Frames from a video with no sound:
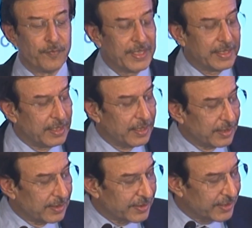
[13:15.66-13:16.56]
we
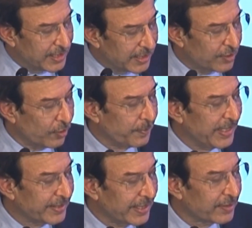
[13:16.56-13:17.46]
seek your
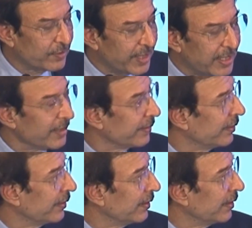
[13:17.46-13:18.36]
blessings today,
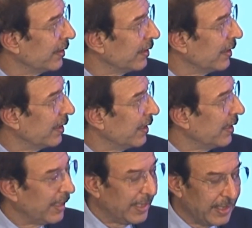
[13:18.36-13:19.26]

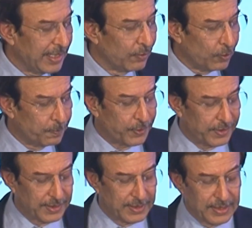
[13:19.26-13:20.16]
and I hope
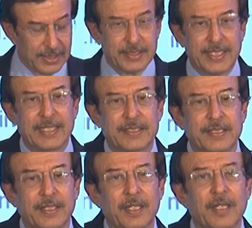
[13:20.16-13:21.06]

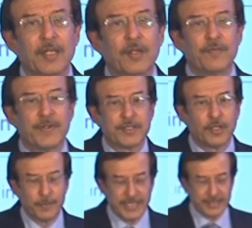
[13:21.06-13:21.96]
that with your